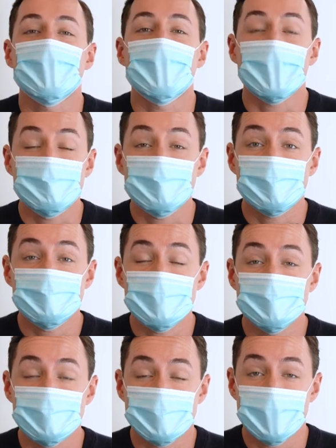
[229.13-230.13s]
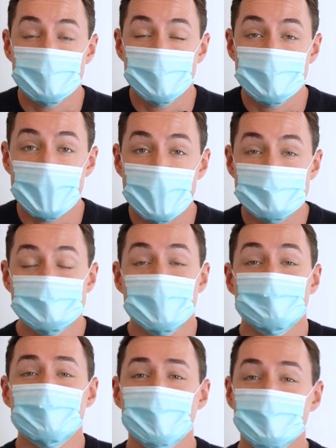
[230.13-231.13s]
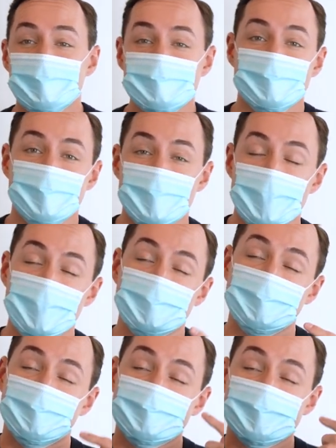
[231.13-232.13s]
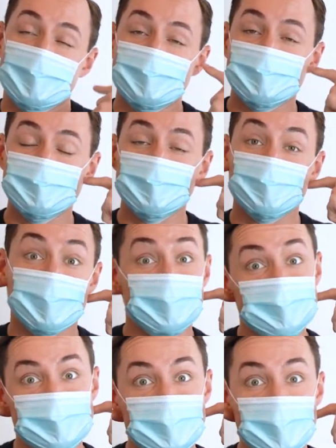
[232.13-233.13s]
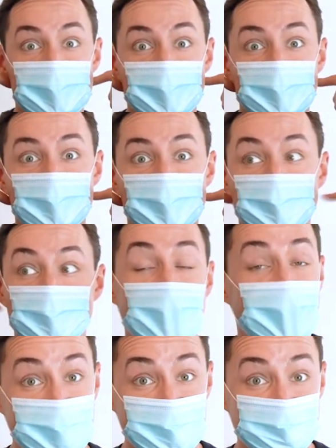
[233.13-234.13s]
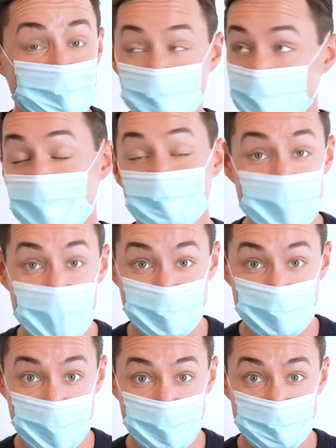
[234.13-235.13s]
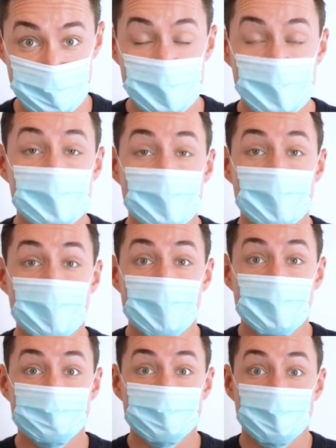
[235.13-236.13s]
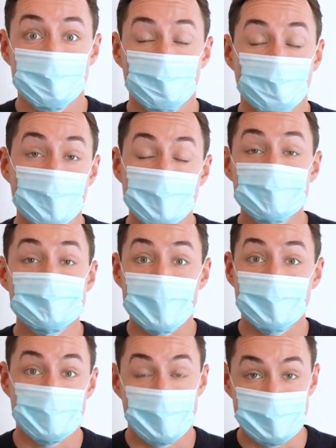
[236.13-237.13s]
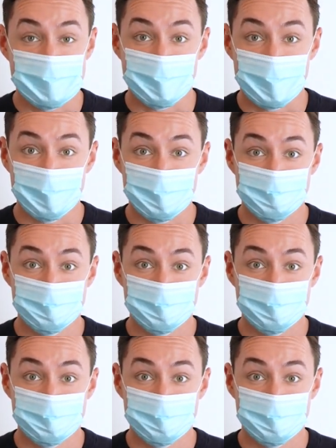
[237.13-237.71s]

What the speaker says: I'm going to do a transfer test. I've been wearing this for a minute, so we're gonna see a live reaction of which side transferred.